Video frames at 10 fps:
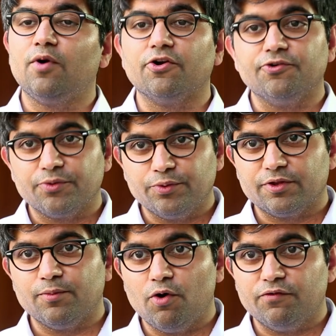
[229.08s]
partnering with
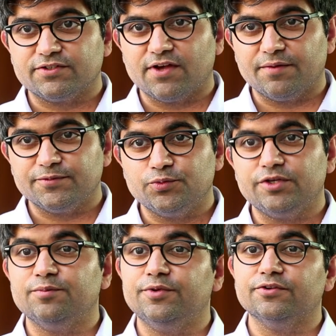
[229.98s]
them over time so we
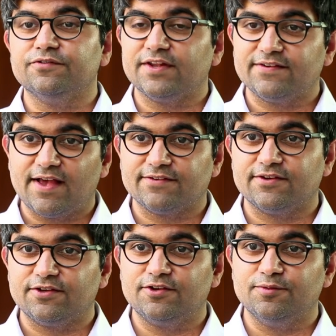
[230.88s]
can build a
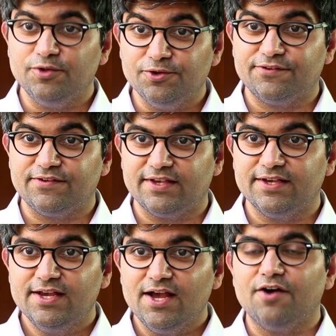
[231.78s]
fantastic community
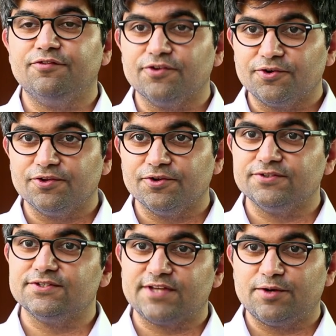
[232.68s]
of circular and
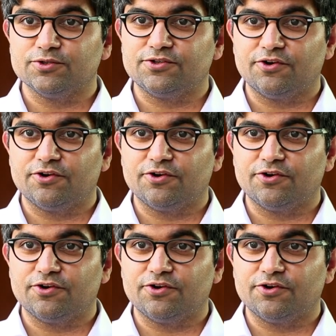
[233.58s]
sustainable